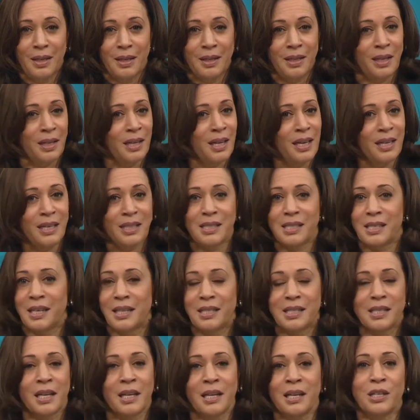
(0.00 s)
The United
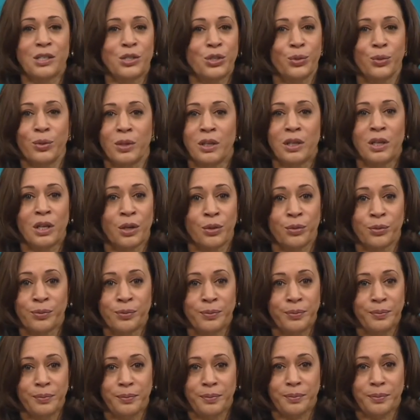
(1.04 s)
States cannot do it alone.